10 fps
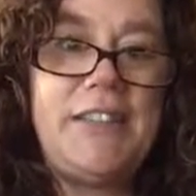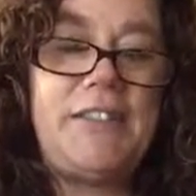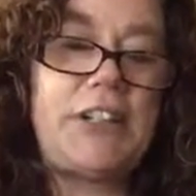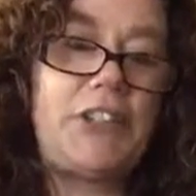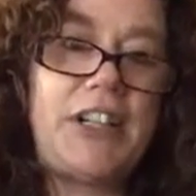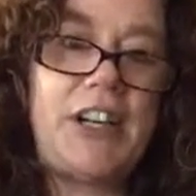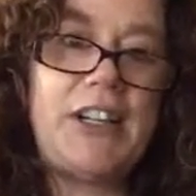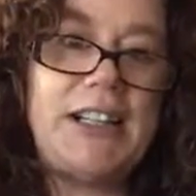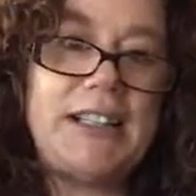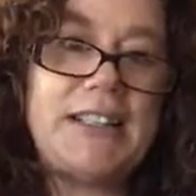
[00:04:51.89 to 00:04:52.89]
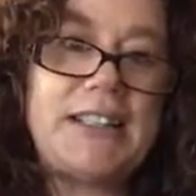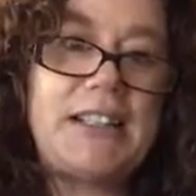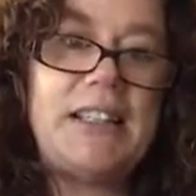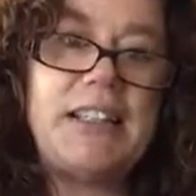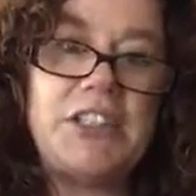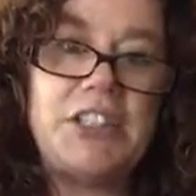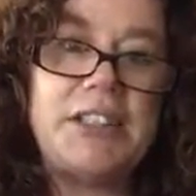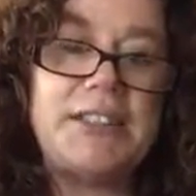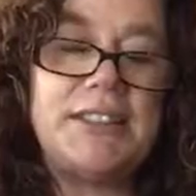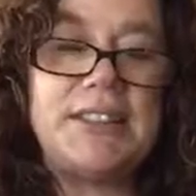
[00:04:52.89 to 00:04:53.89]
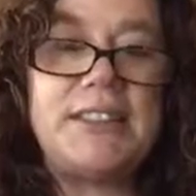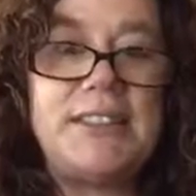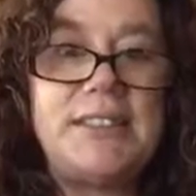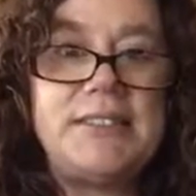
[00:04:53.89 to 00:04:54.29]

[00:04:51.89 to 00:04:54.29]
veterinarians, clinicians,